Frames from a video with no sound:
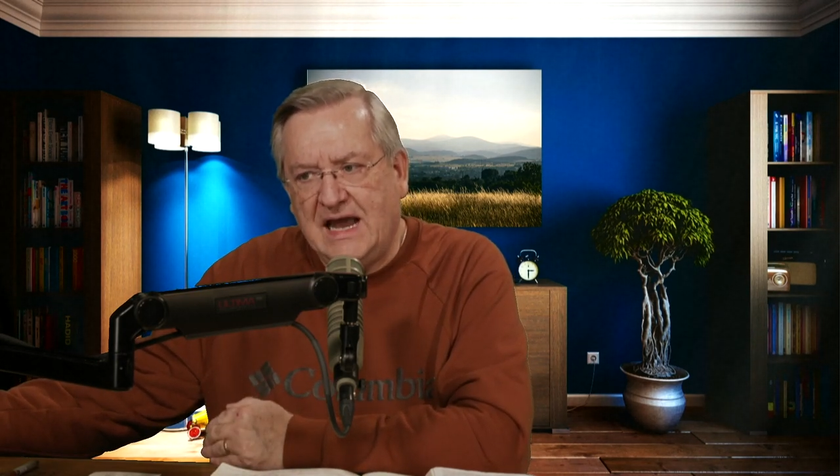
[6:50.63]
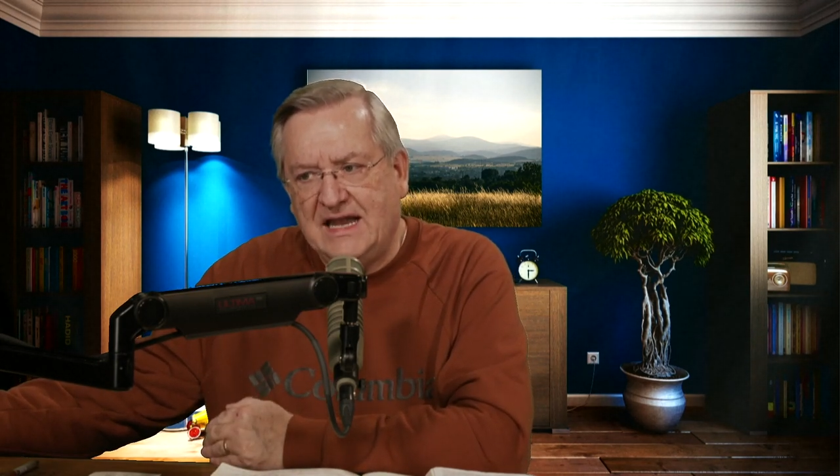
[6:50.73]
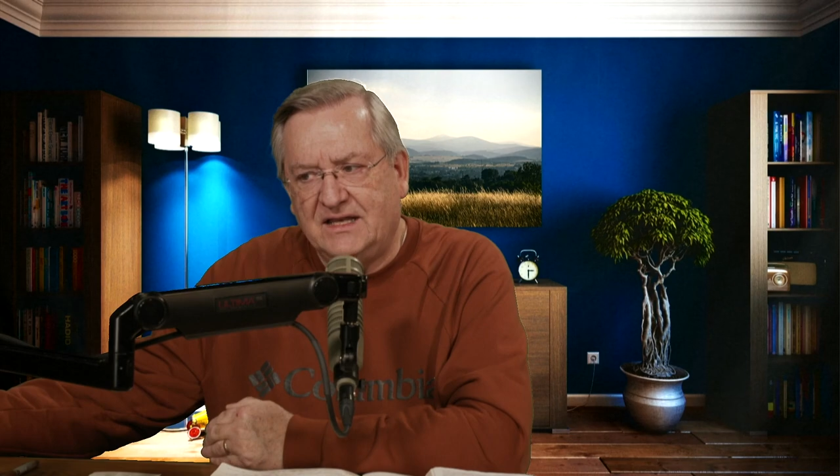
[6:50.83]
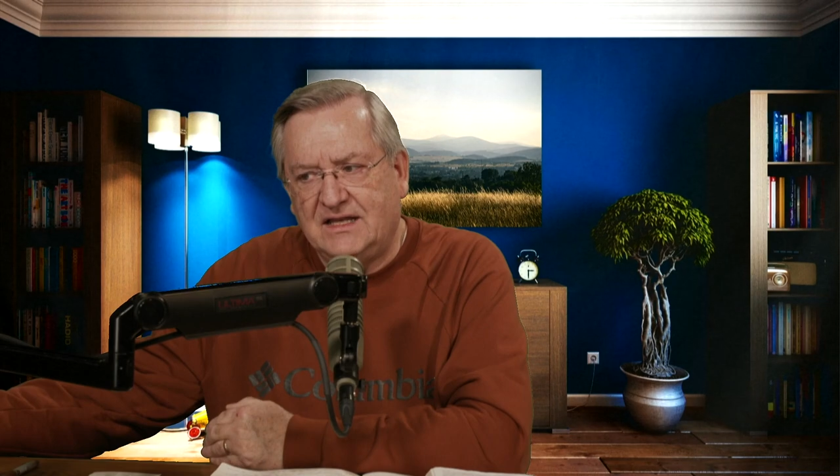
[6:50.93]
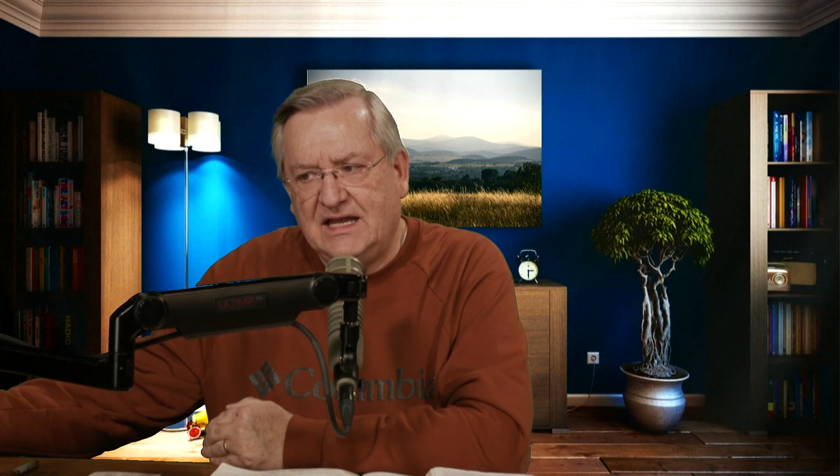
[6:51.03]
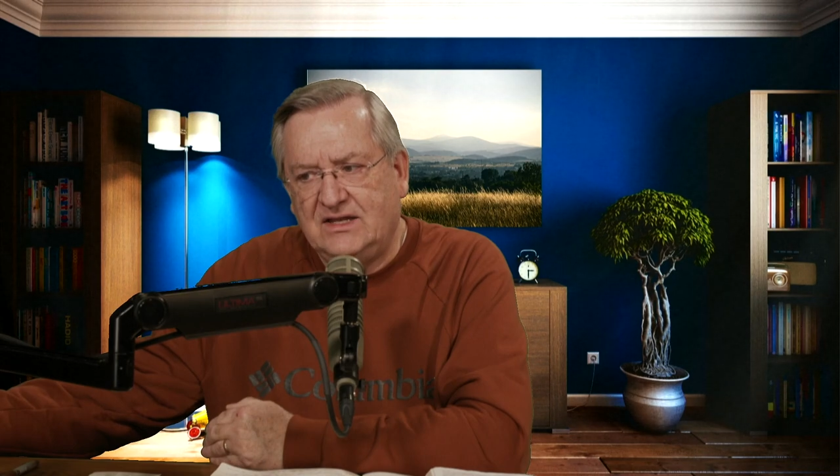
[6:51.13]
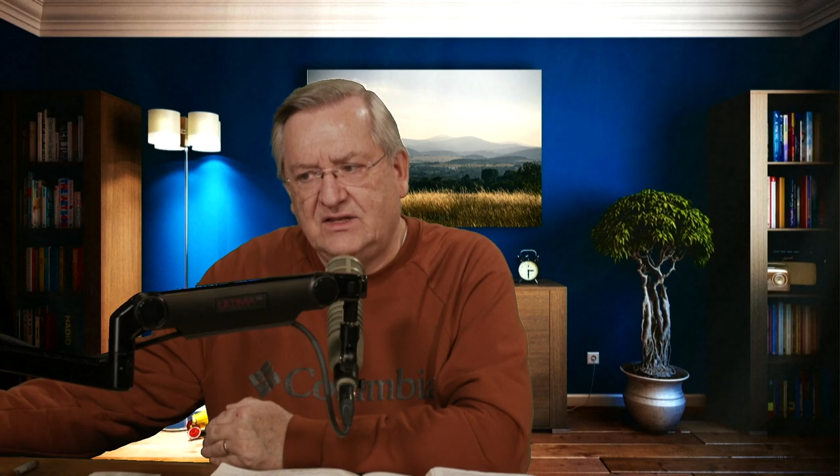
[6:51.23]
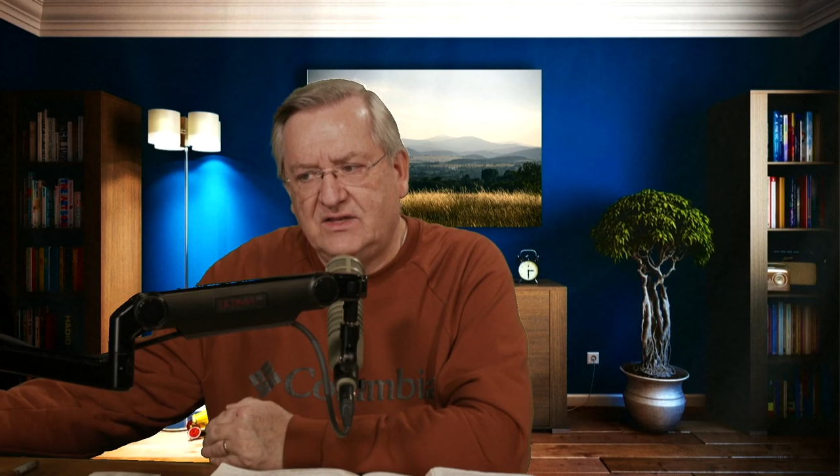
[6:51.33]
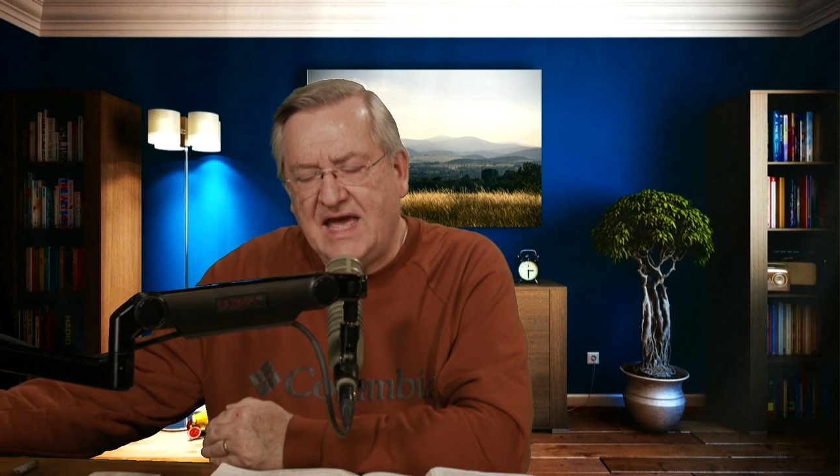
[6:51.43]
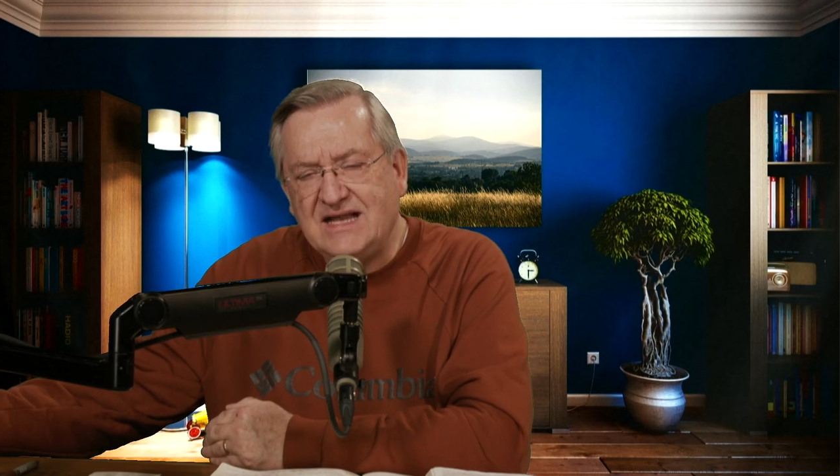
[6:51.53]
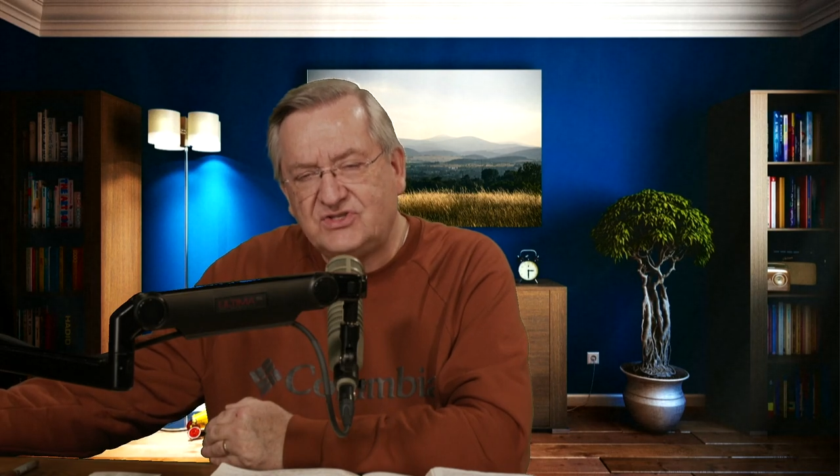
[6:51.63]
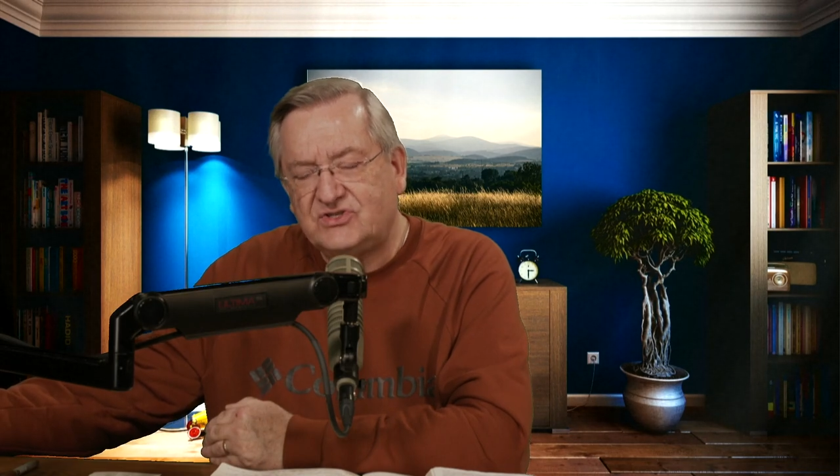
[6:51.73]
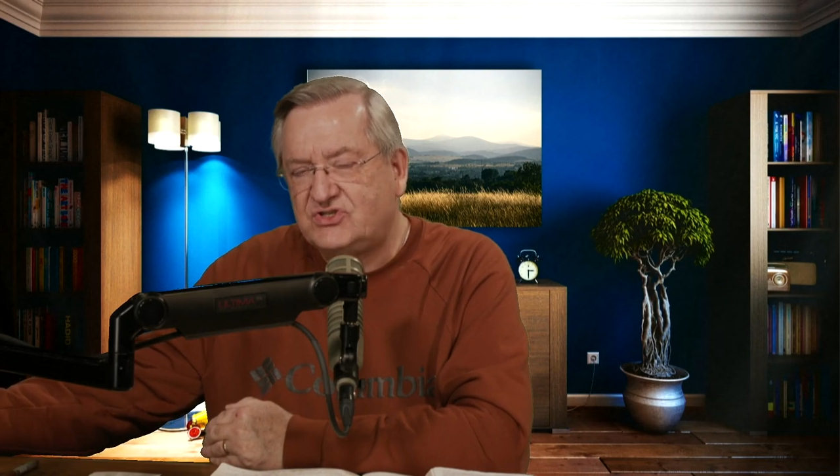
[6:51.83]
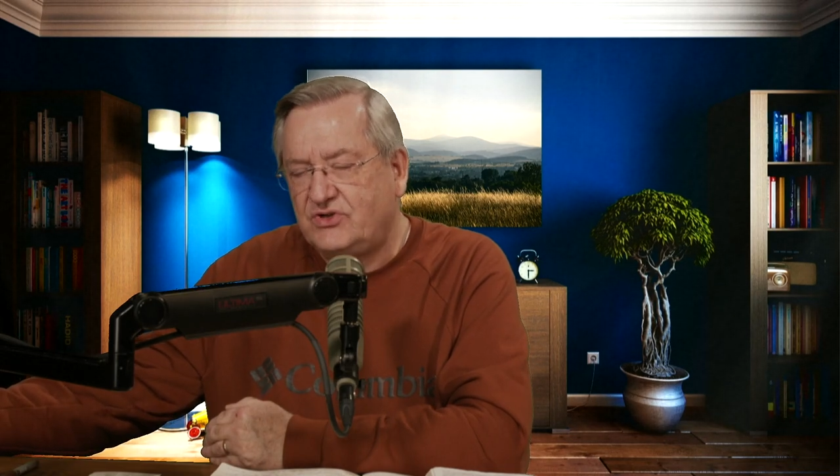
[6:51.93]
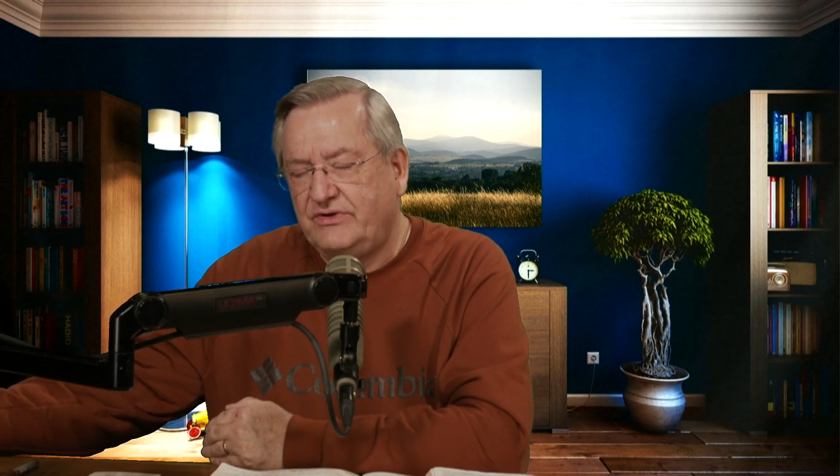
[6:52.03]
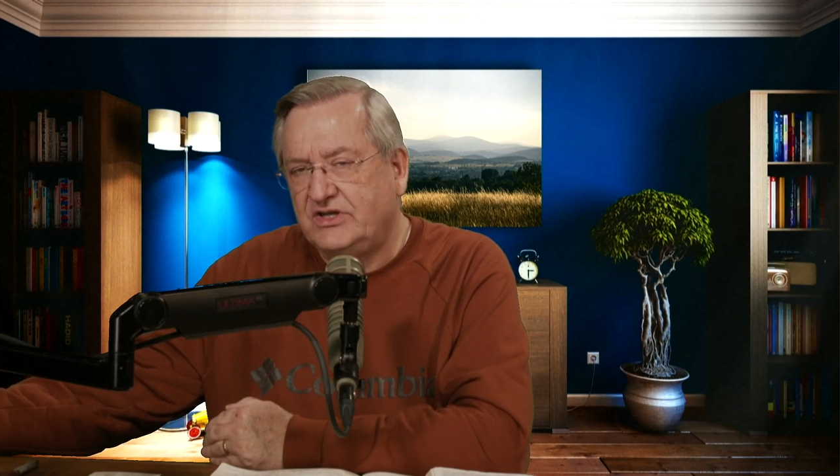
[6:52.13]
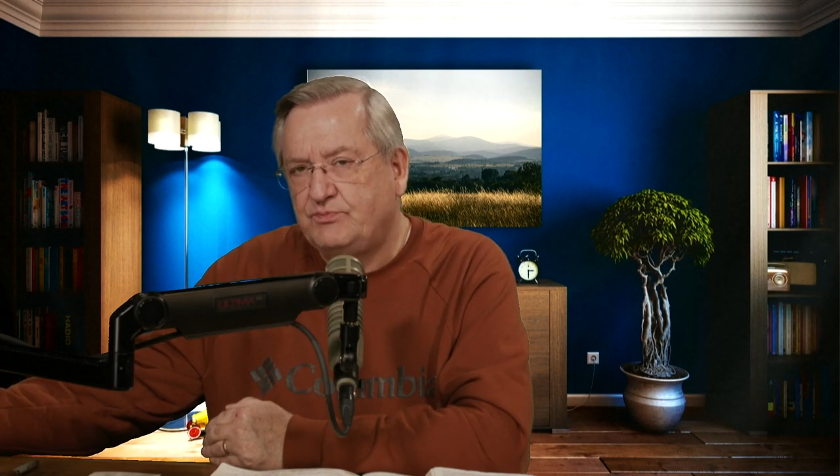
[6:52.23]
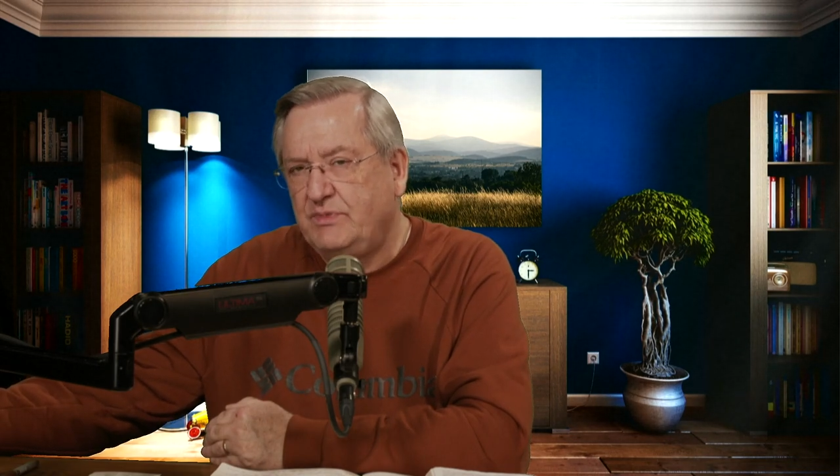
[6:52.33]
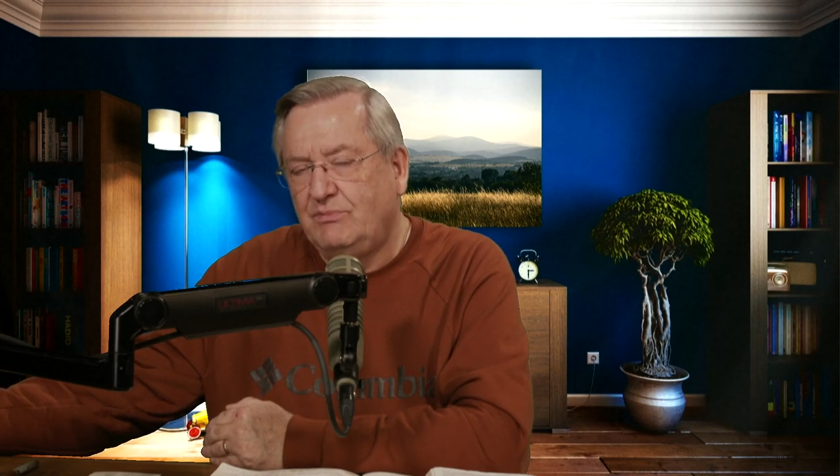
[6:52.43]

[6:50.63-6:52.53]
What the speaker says: And that's a serious